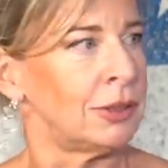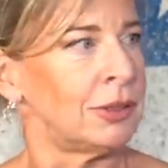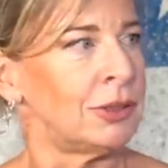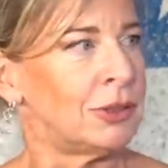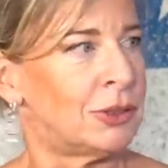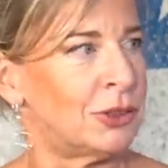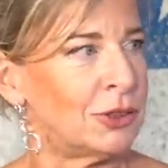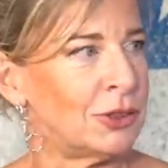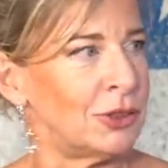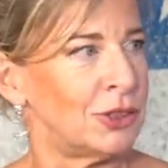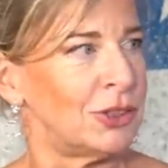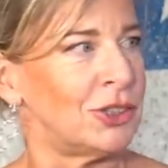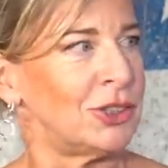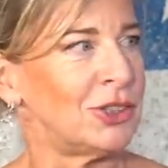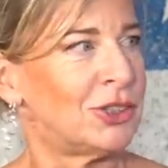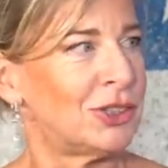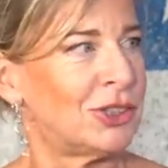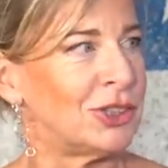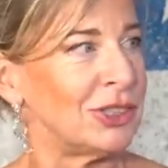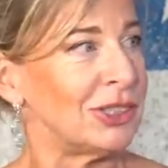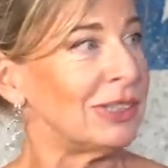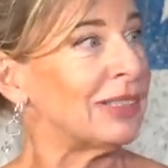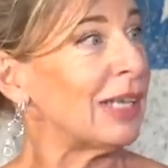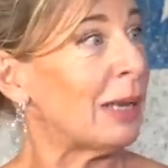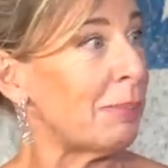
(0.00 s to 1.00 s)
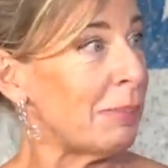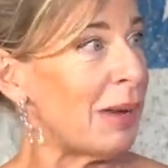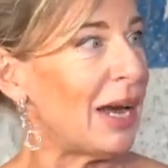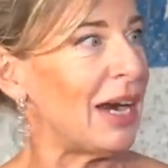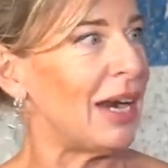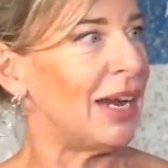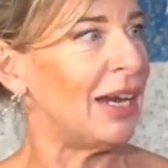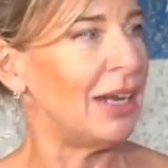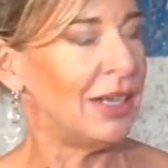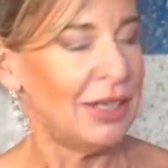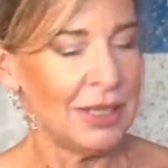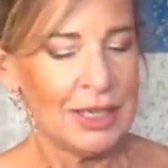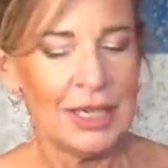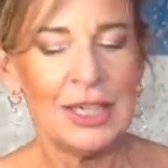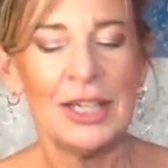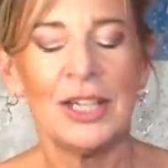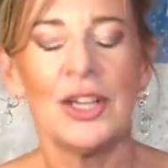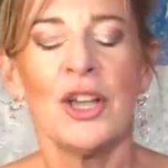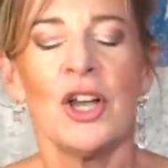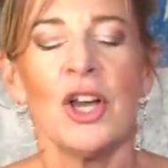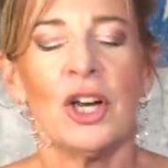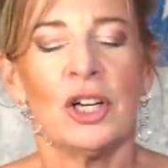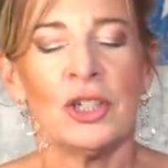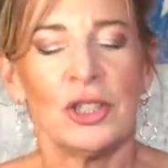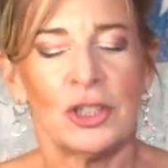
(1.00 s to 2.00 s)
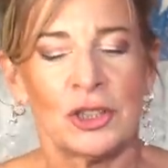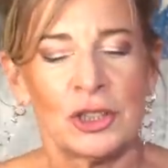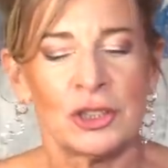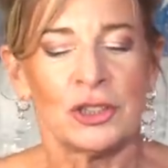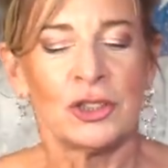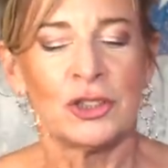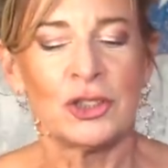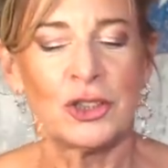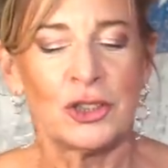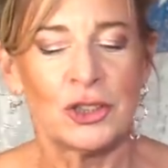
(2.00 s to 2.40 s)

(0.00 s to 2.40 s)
There you go. That's Is that better? better? Yeah.